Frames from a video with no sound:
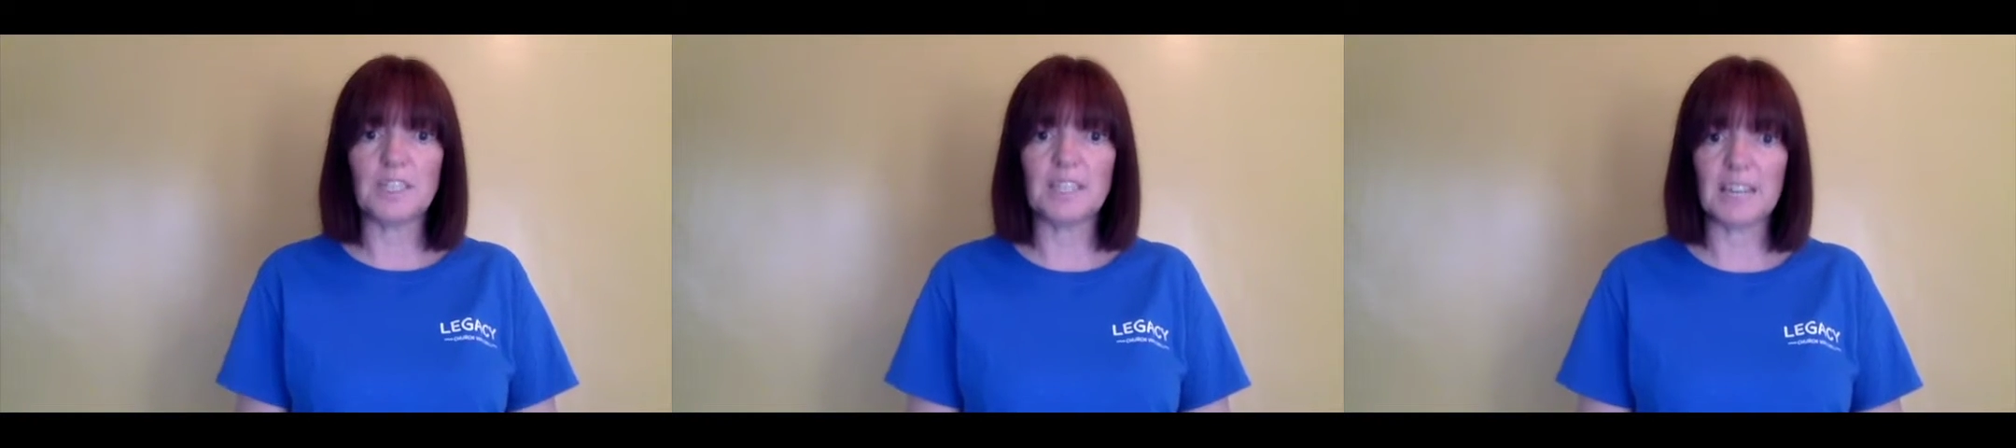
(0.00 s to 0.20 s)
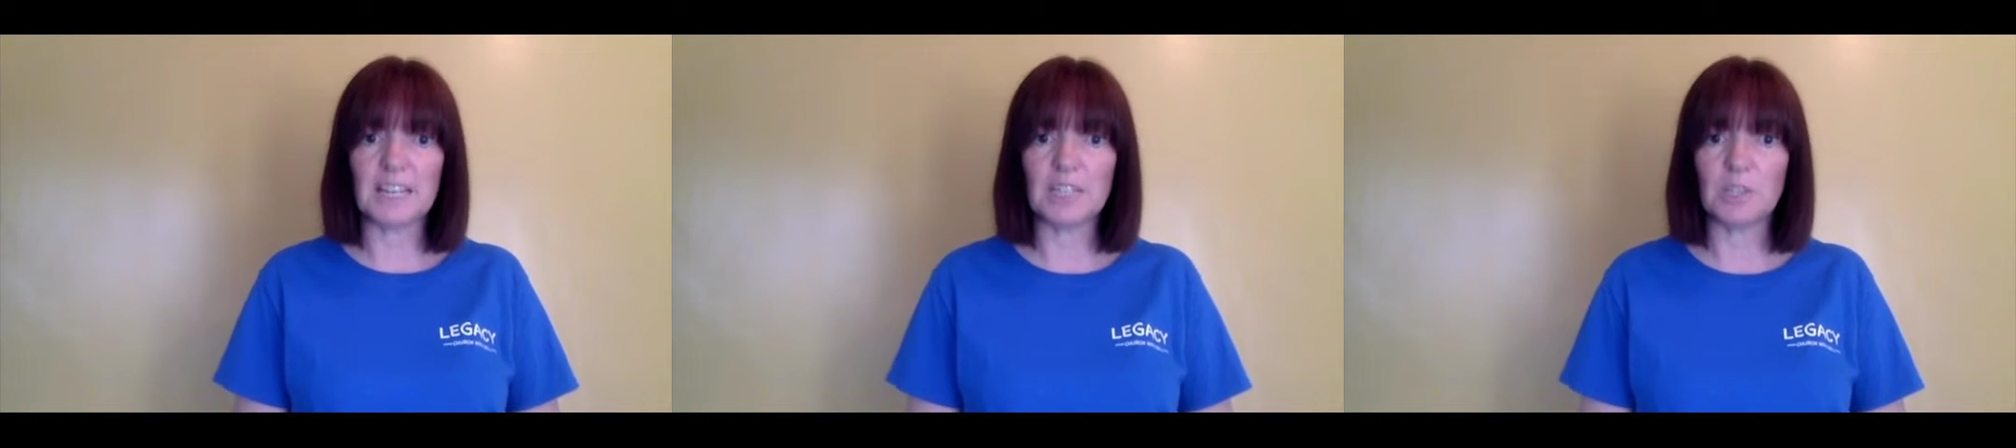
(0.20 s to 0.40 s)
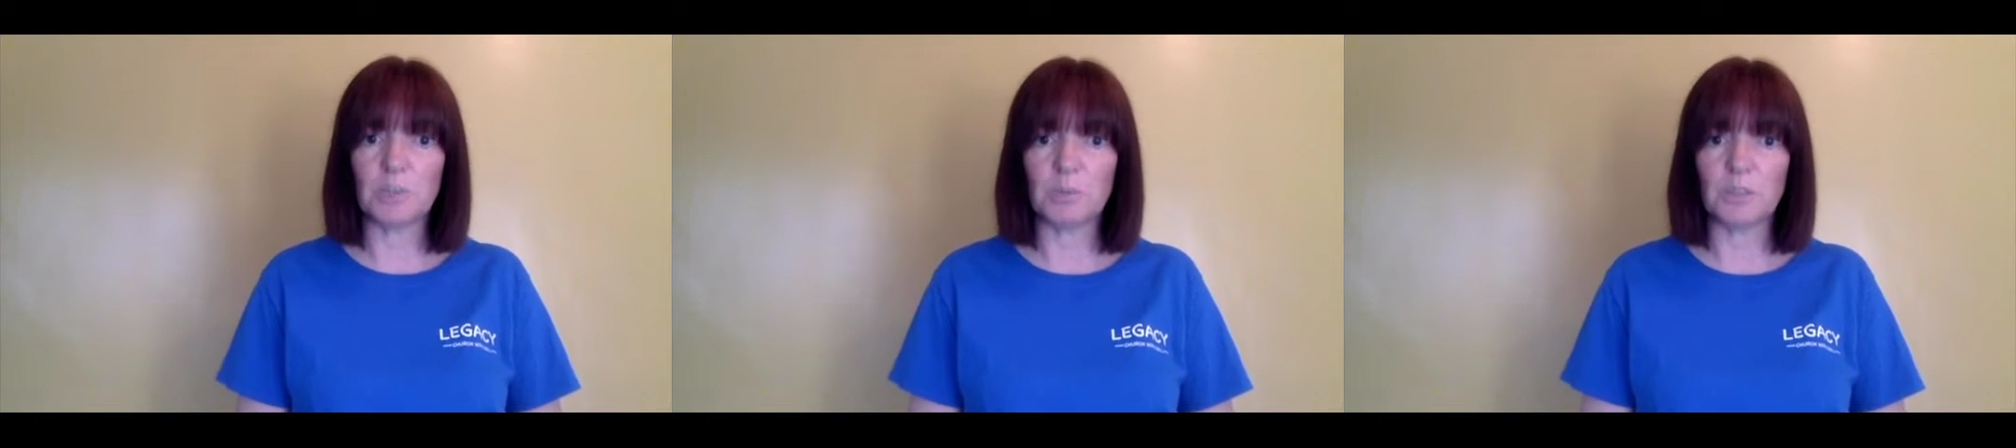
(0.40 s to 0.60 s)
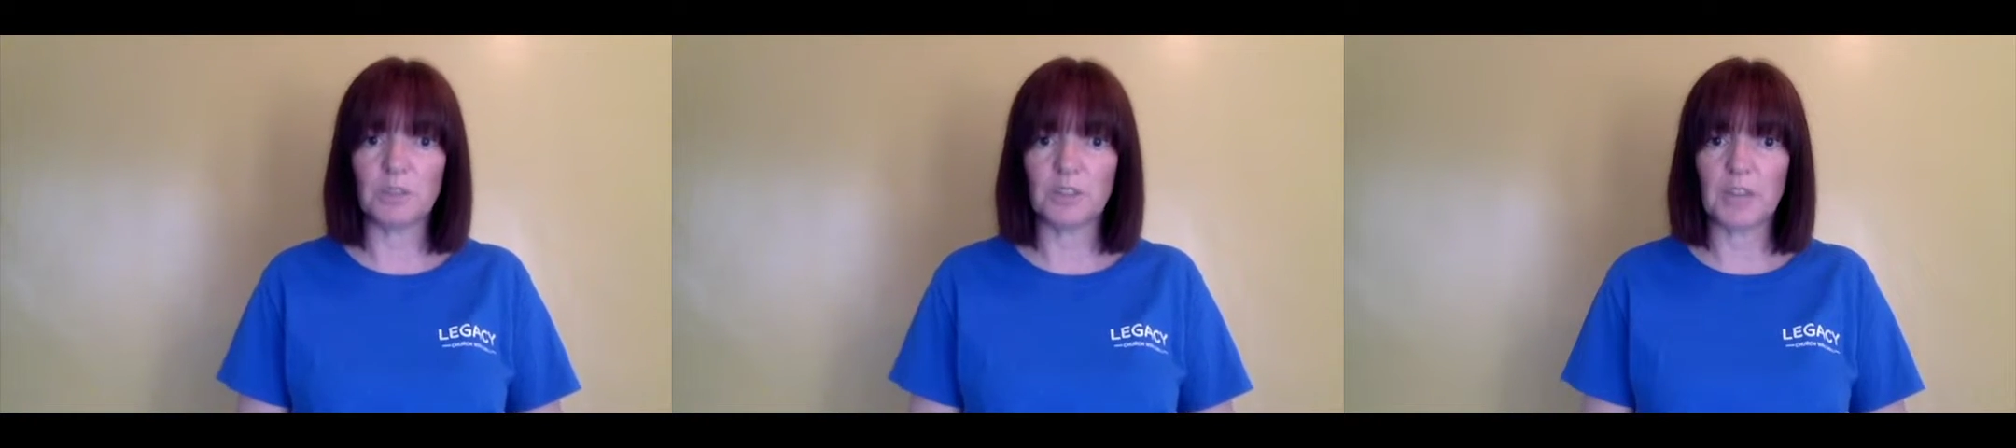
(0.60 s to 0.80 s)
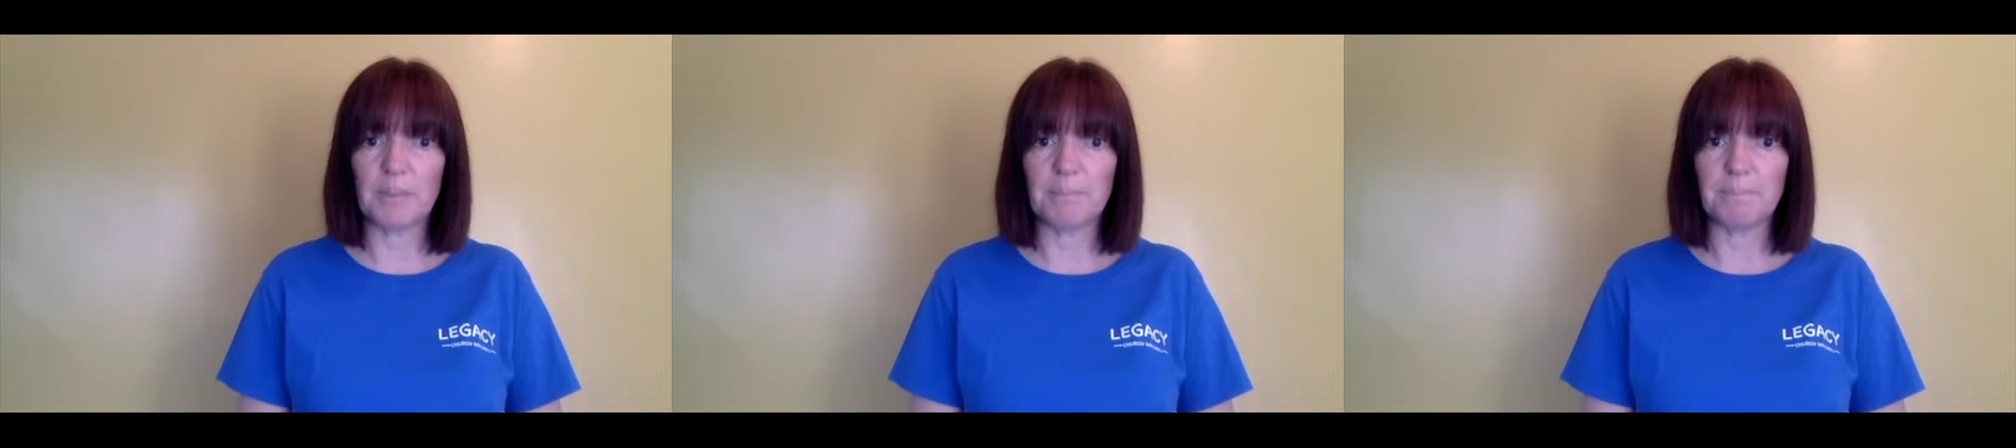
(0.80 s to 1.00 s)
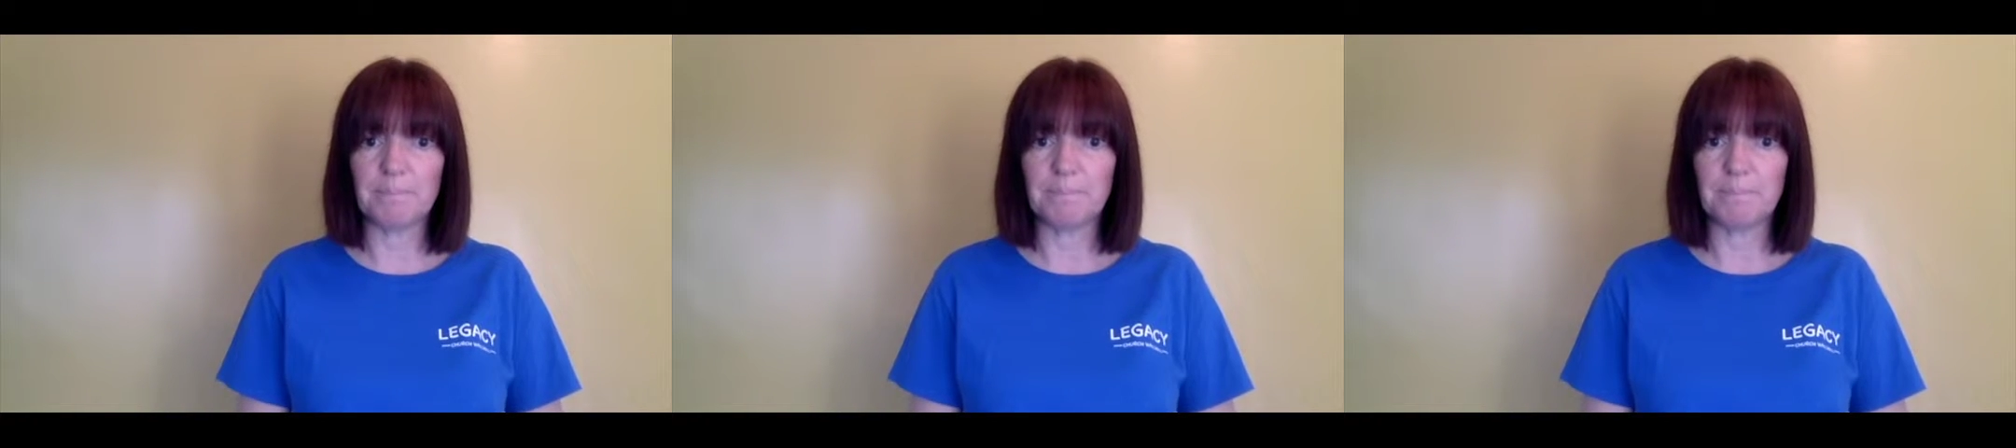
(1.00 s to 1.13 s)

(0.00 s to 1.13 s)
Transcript: days with them.